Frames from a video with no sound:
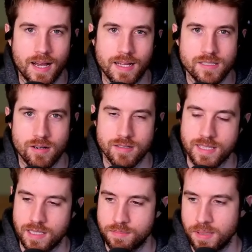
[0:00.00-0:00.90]
turn
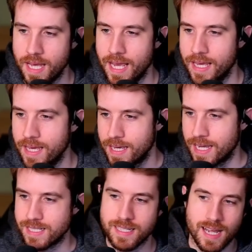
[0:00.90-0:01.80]
6 play.
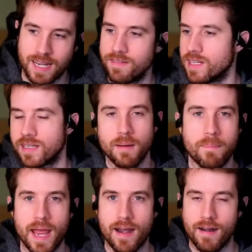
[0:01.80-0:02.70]
It's not even going to
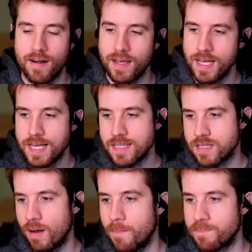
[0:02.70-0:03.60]
compare.
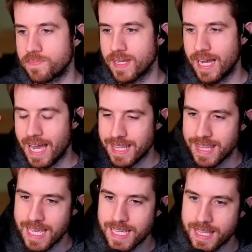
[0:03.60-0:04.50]
So I
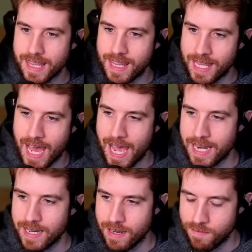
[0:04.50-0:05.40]
think
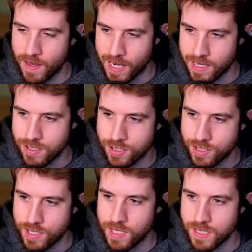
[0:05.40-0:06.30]
that
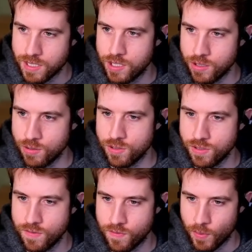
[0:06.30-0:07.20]
advantage is
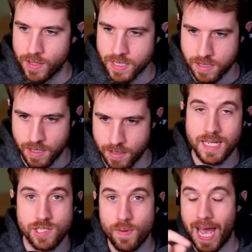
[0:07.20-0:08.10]
huge for this card.
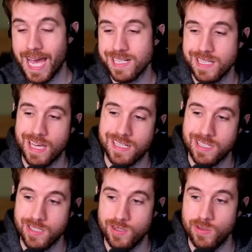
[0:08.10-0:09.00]
To add to that
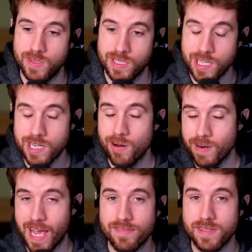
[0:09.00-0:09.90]
too, you don't
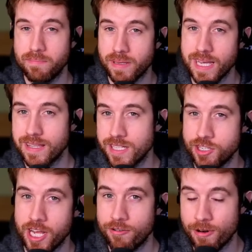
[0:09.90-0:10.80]
have to play the
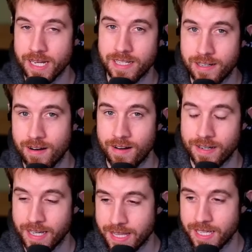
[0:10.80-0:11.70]
generated
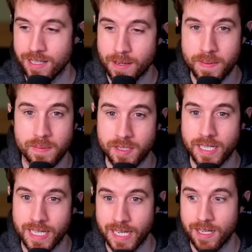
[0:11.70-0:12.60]
card. I think a lot of people are
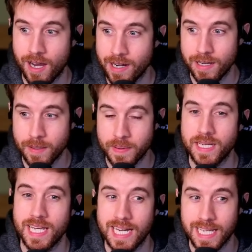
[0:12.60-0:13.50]
going to get caught up
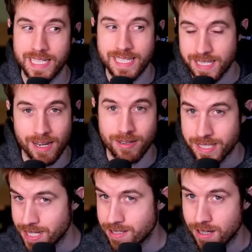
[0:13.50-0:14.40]
in getting a discounted
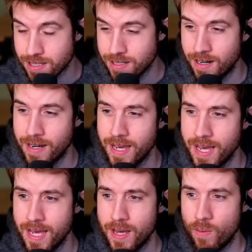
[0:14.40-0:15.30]
6 cost card
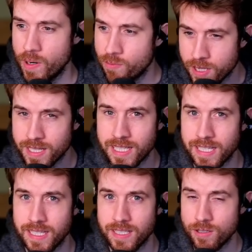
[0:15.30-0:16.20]
when
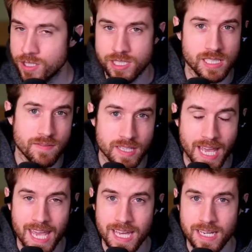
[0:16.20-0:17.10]
really you could just leave in the
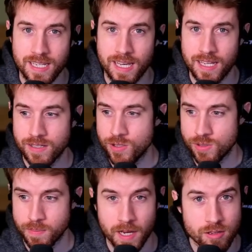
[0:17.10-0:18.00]
hand and do some other